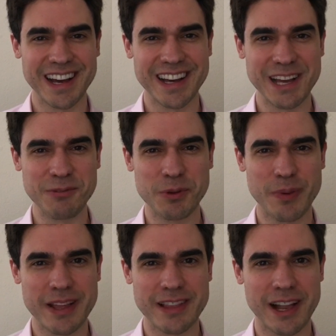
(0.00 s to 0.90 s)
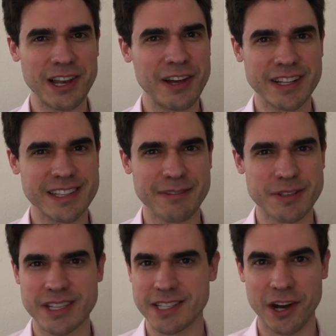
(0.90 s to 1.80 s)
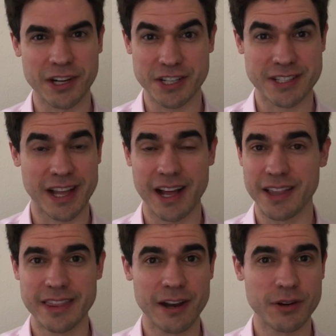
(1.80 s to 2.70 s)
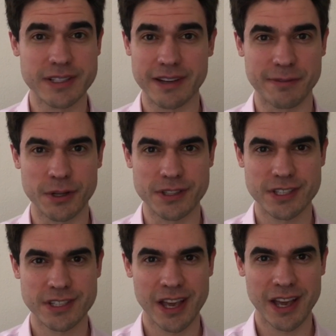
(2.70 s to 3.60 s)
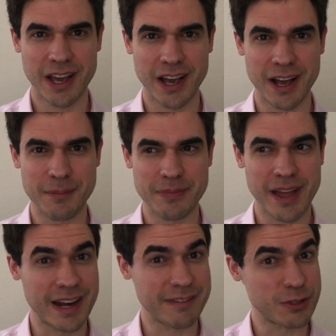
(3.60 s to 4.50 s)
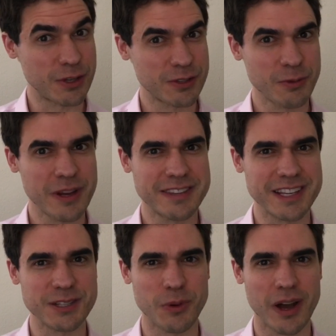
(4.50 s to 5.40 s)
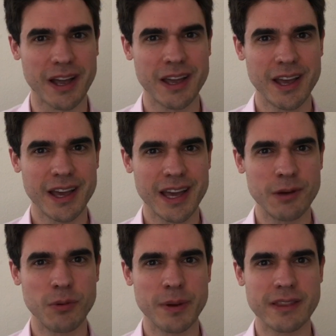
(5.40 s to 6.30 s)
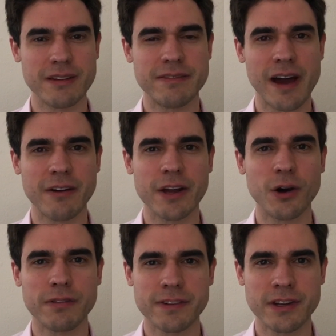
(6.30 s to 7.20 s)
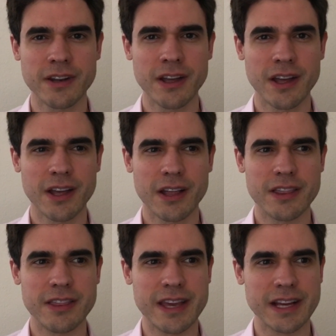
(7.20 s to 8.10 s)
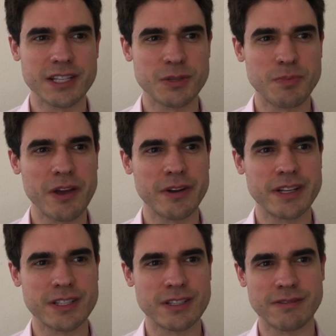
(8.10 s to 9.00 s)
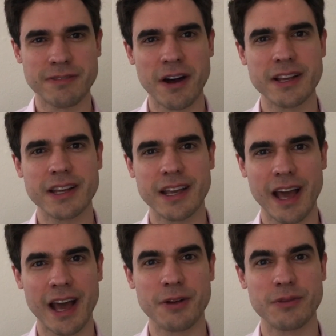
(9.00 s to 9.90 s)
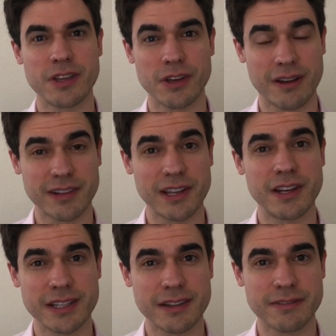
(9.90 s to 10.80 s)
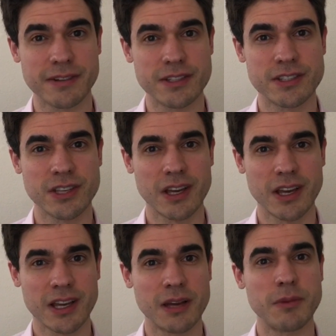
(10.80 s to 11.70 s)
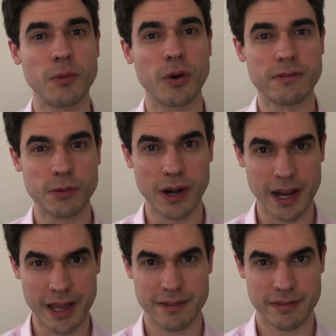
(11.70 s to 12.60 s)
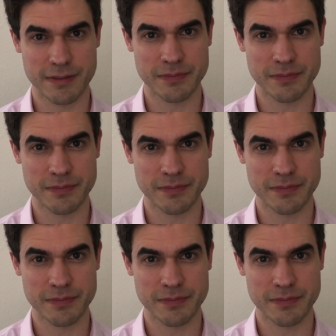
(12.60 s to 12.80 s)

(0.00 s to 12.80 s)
it would be that learning differences are just that, they're a difference. And if you took three things away, it would be that very often, the experience of finding out that you have a learning difference can be one of relief.